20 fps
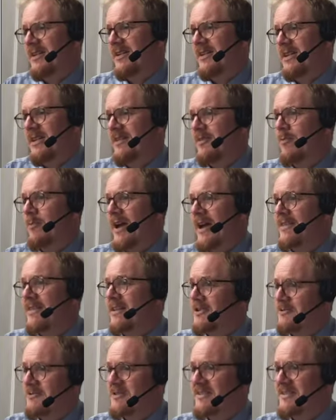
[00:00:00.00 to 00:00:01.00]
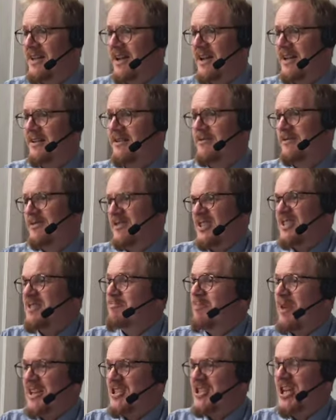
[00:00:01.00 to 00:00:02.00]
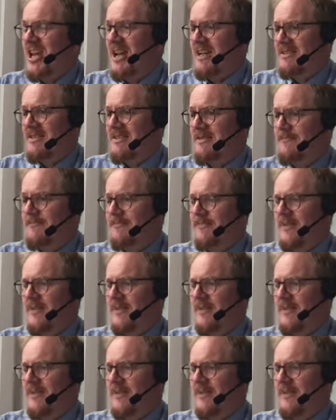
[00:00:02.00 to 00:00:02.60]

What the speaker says: the way that you desire, just by chance.